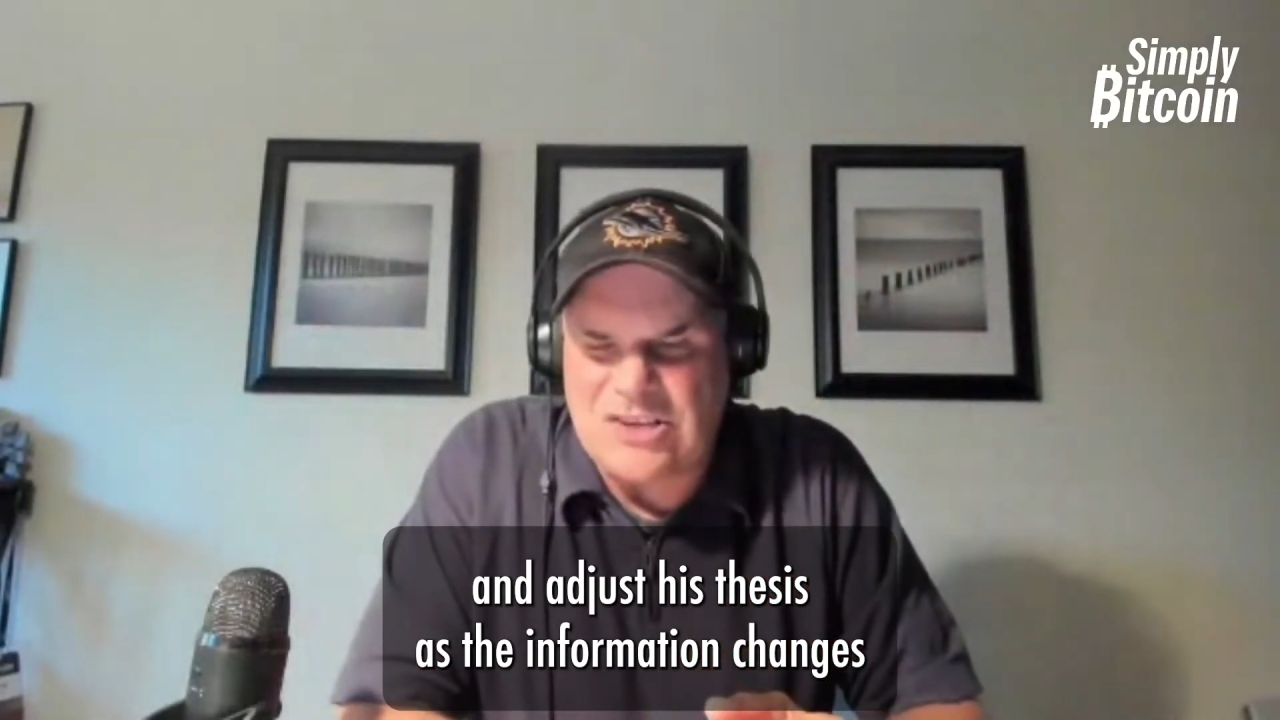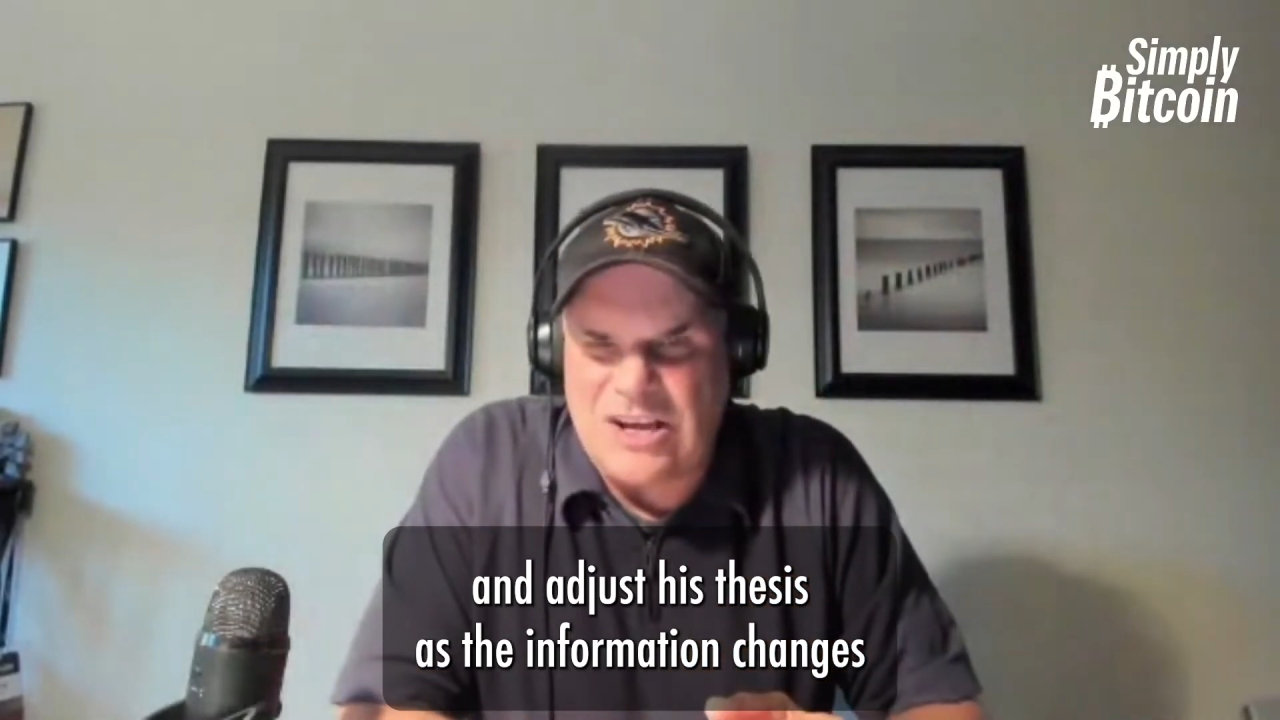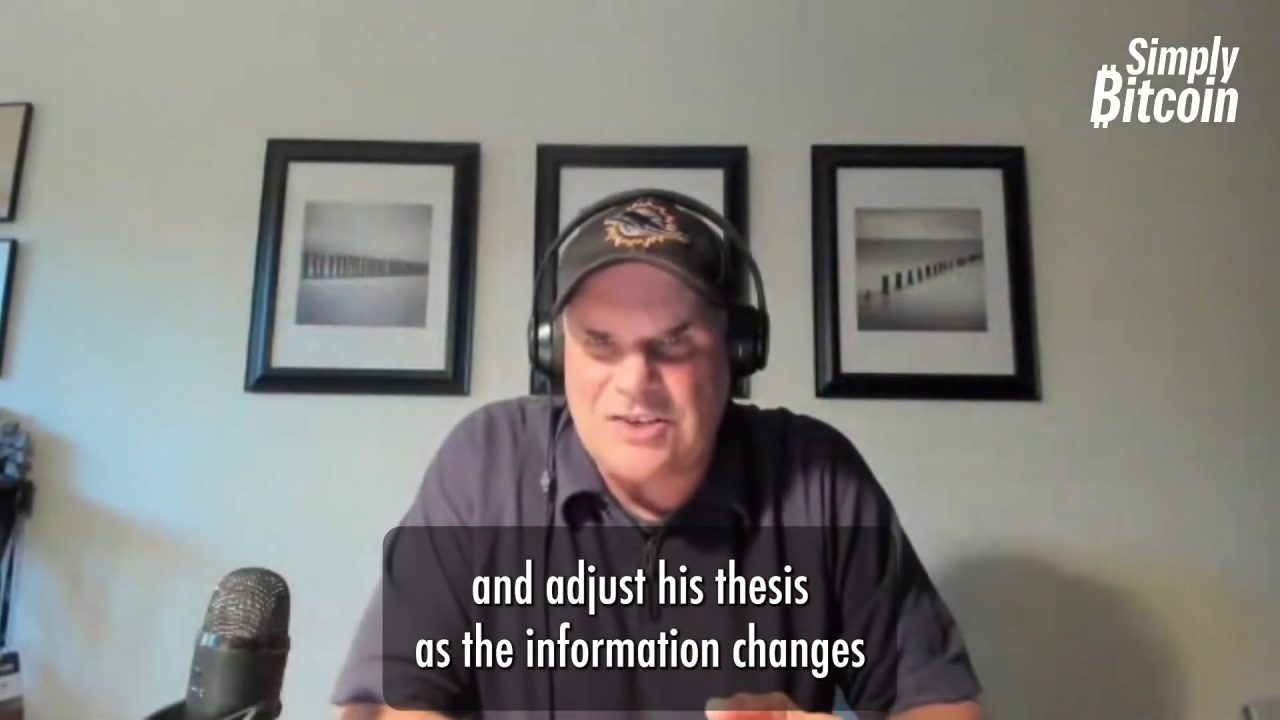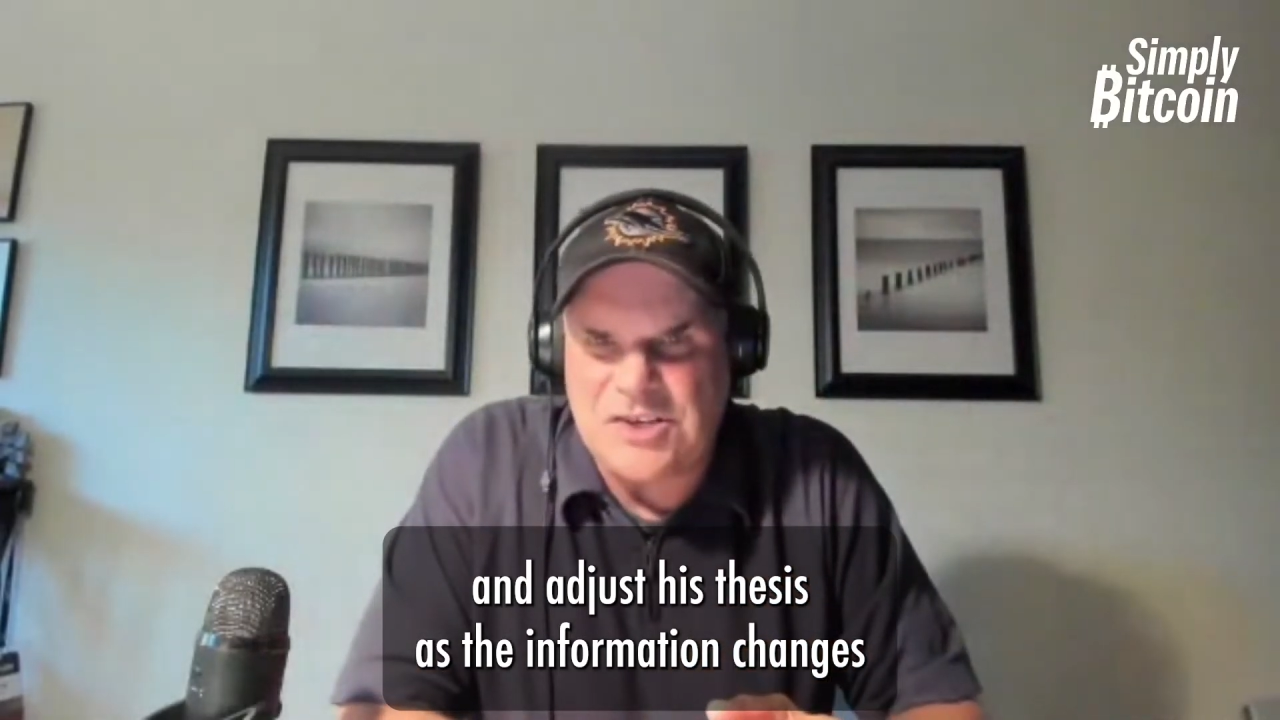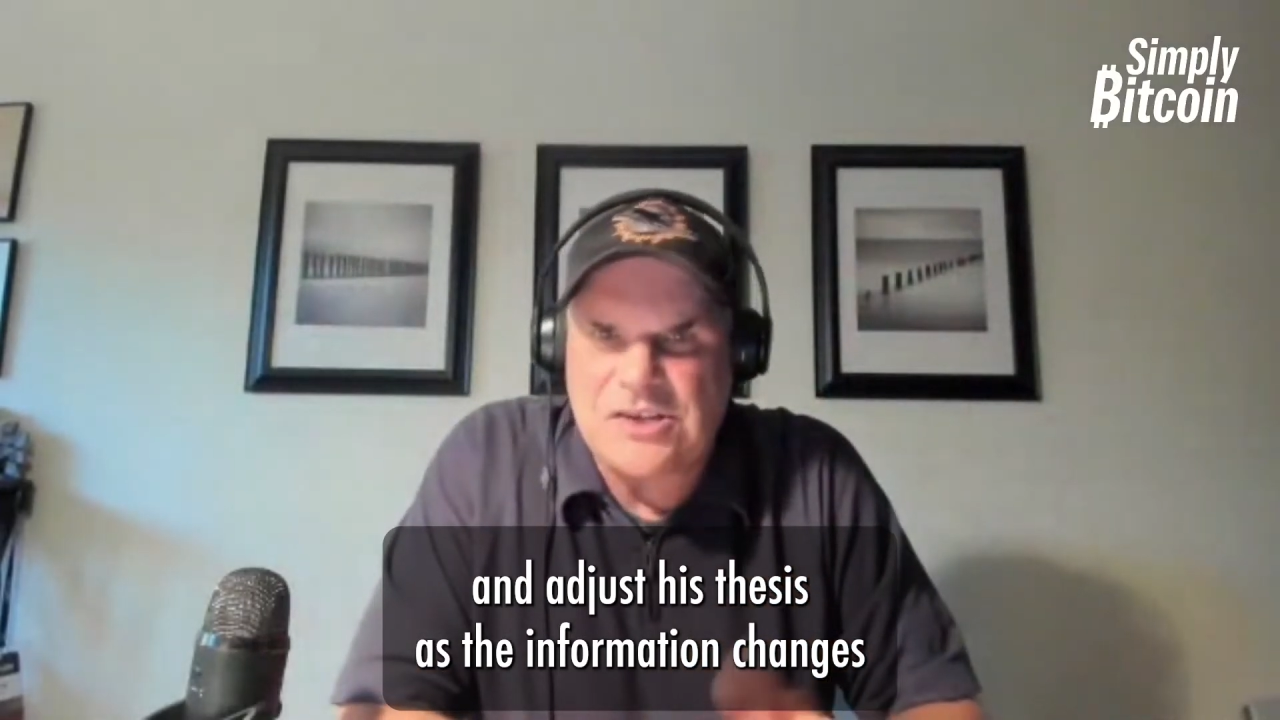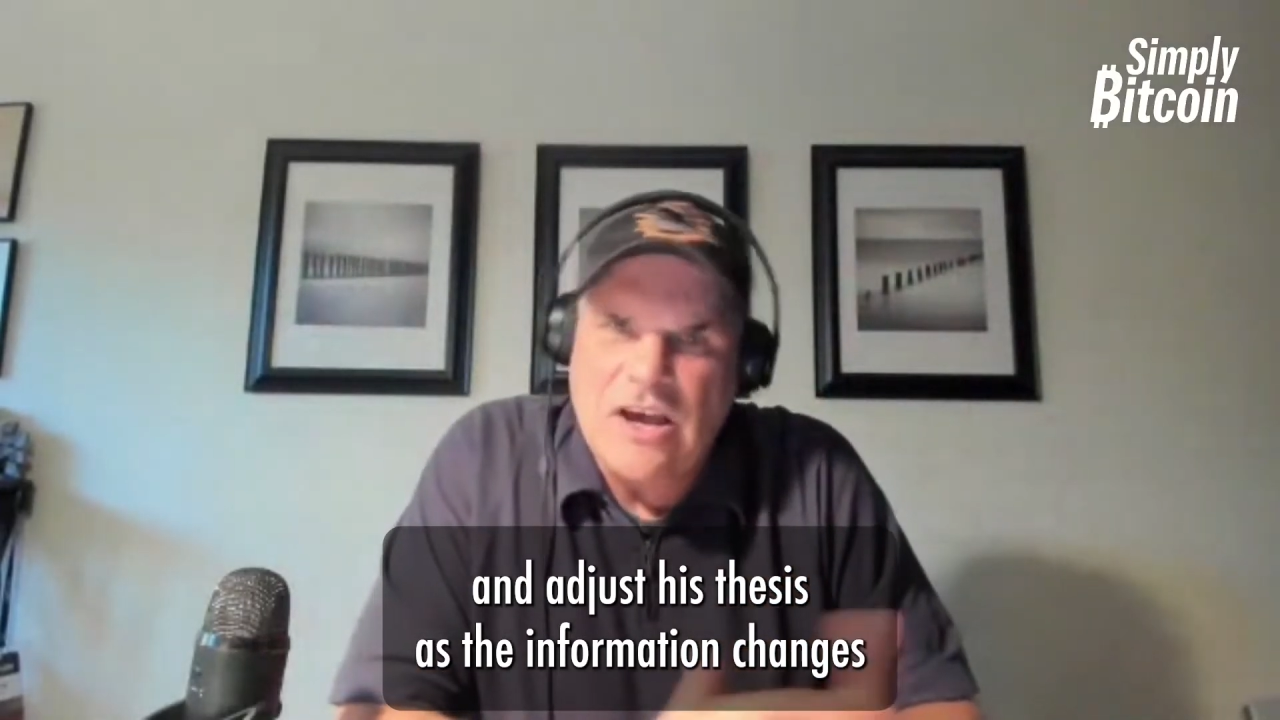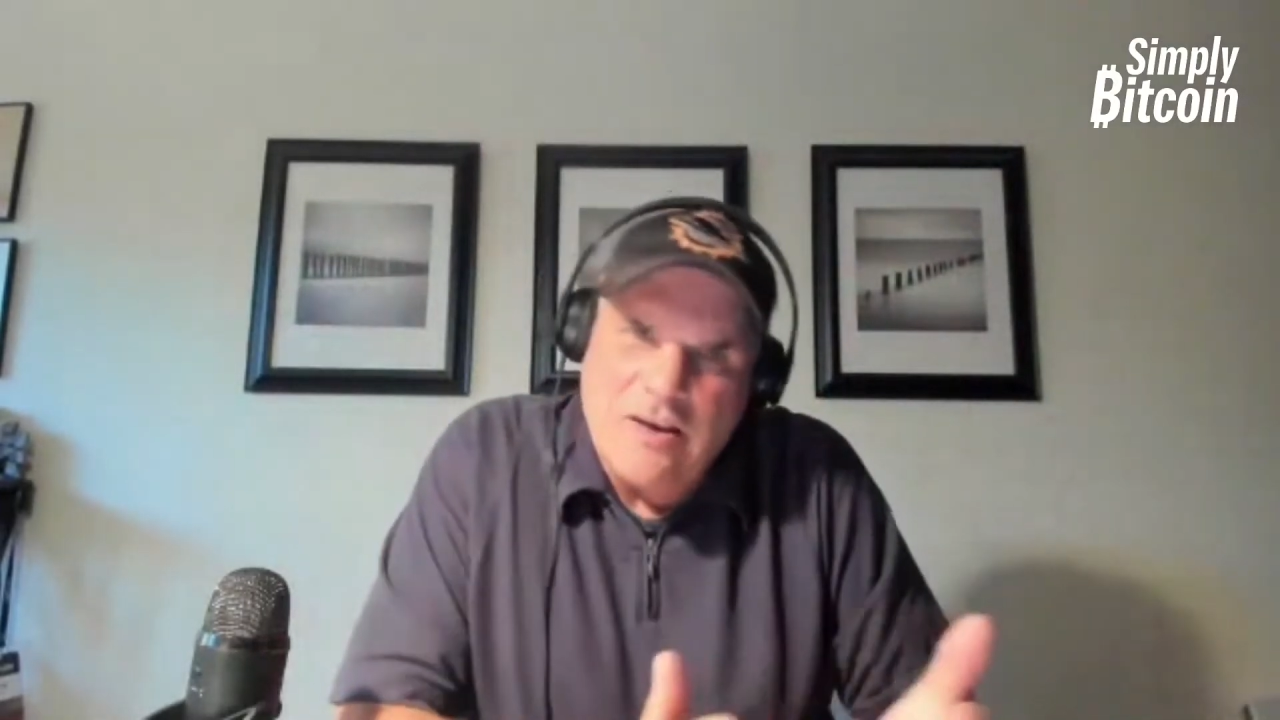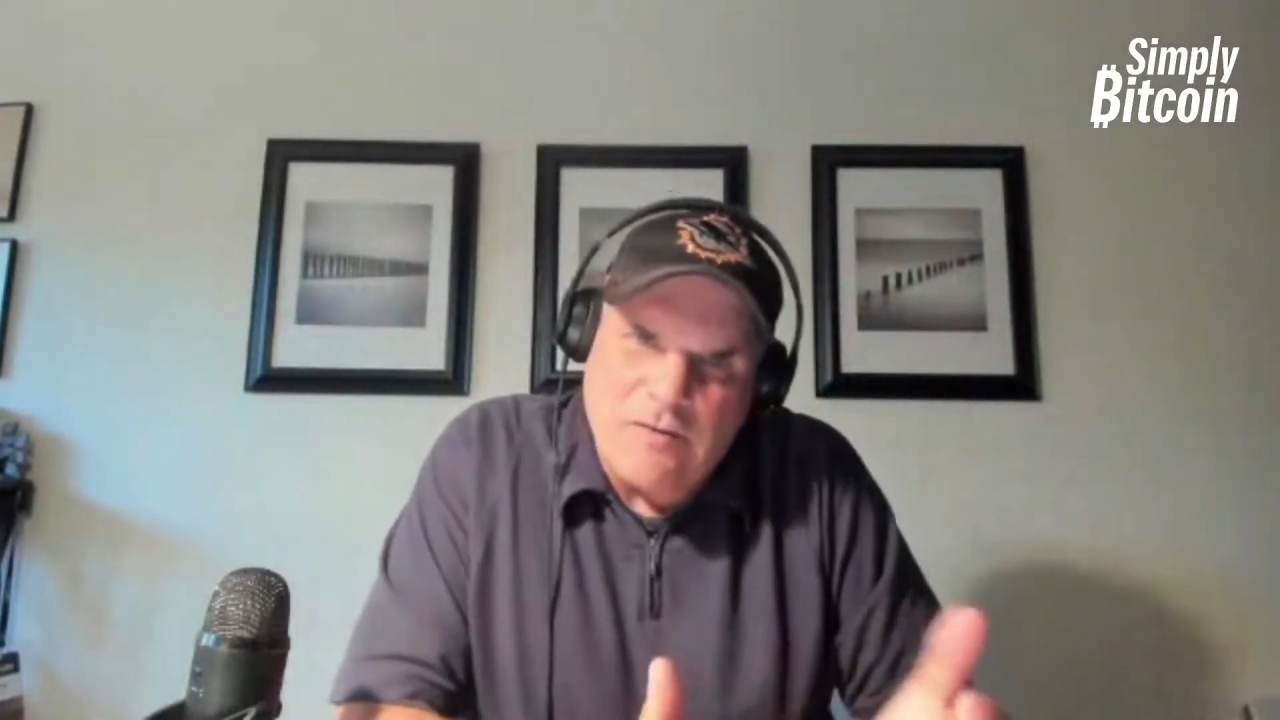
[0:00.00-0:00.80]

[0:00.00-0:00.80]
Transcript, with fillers: changes